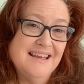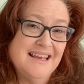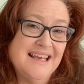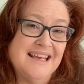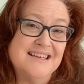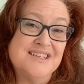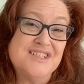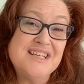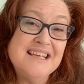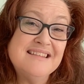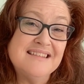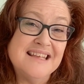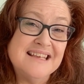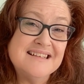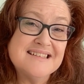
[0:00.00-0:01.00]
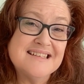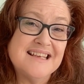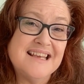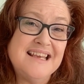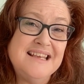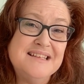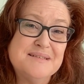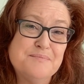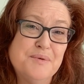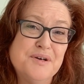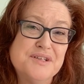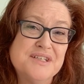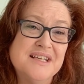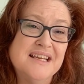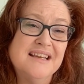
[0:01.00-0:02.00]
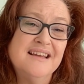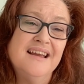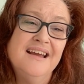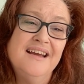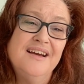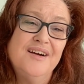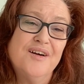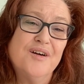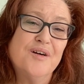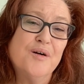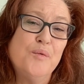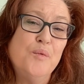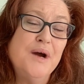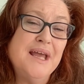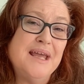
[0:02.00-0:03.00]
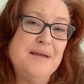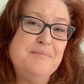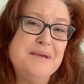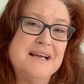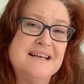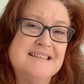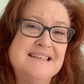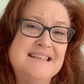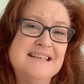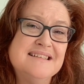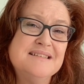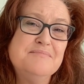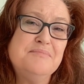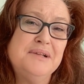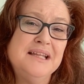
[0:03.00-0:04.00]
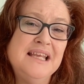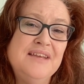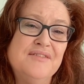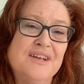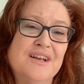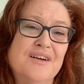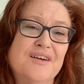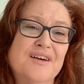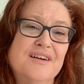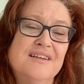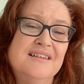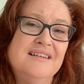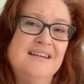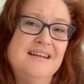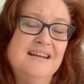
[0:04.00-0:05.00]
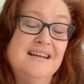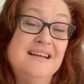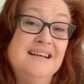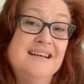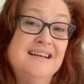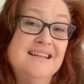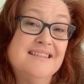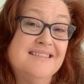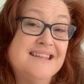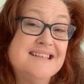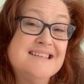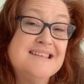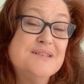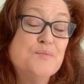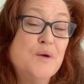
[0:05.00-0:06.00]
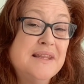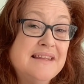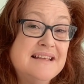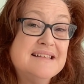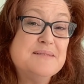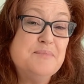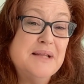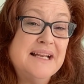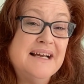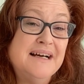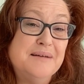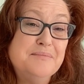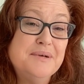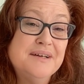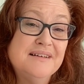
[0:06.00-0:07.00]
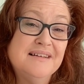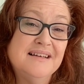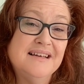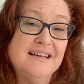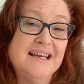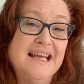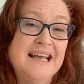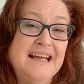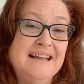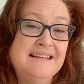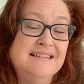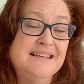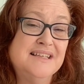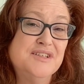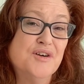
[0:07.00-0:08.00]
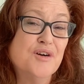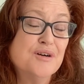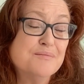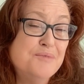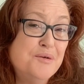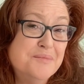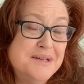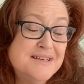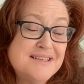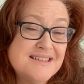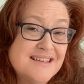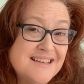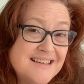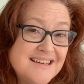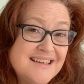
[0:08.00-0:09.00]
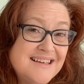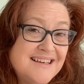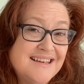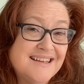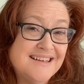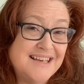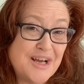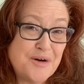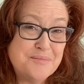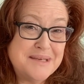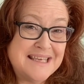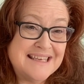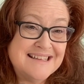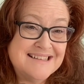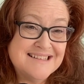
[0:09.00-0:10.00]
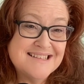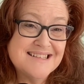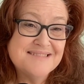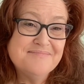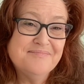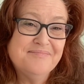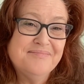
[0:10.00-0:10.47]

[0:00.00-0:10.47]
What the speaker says: And she thinks he's pushing her away because he doesn't believe in her. This is when they split up, and the dark moment now begins.